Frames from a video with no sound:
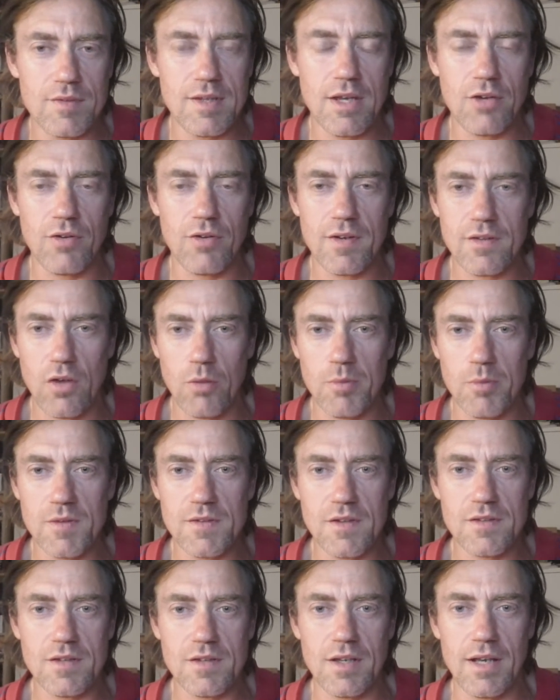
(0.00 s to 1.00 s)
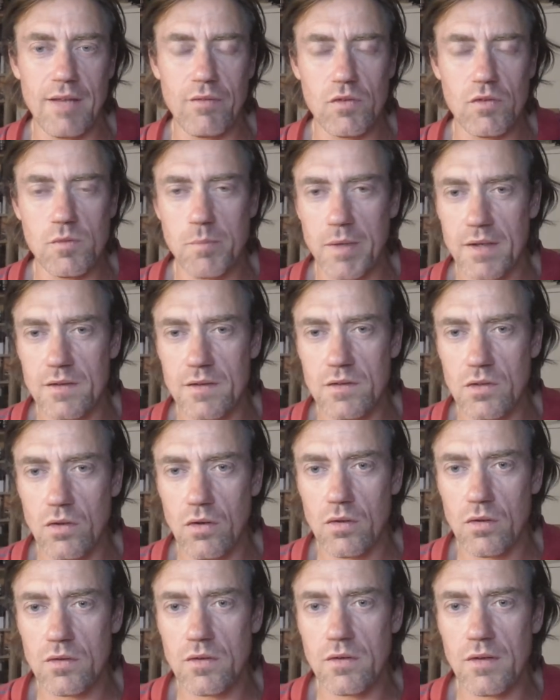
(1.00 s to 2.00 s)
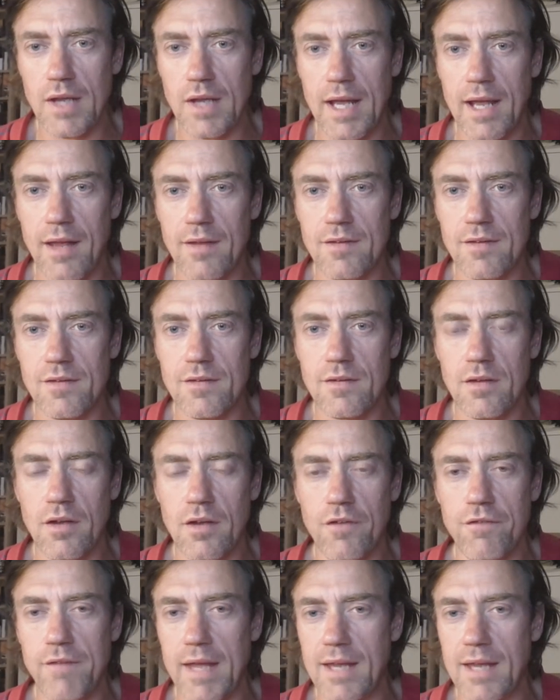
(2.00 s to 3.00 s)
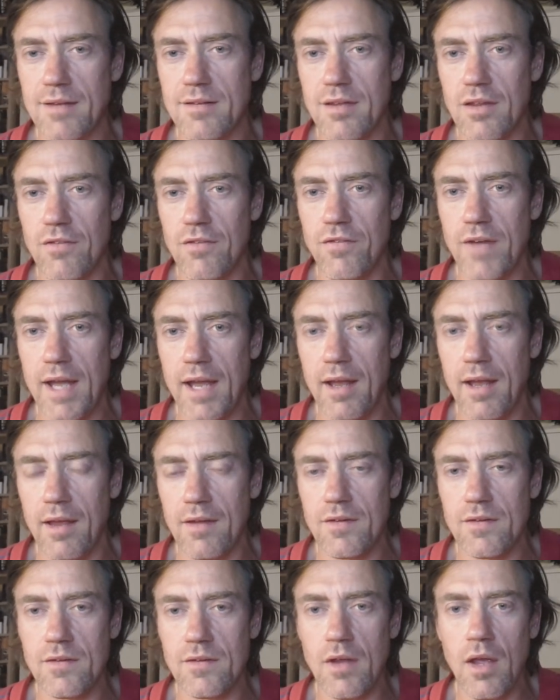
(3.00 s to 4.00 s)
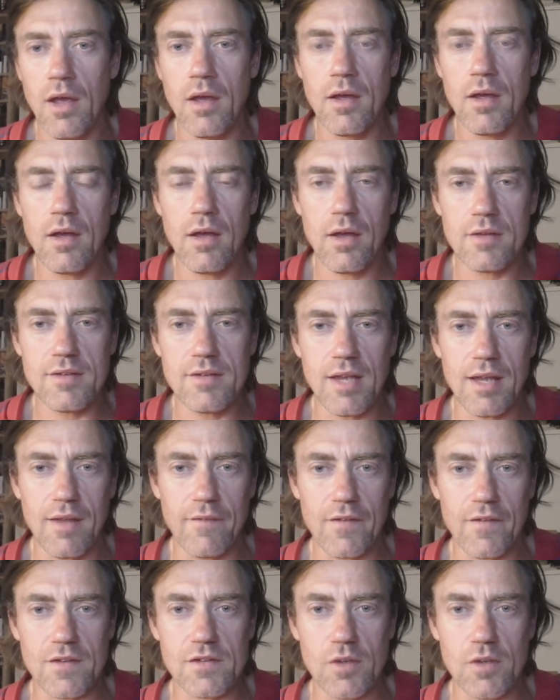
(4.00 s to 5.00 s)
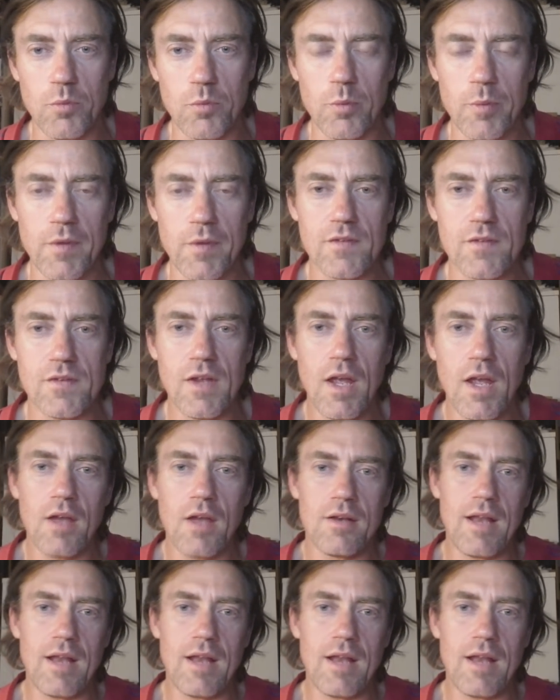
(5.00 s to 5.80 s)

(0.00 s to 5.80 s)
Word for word: decrease homocysteine levels, but it's not as effective as uh, taking the supplements.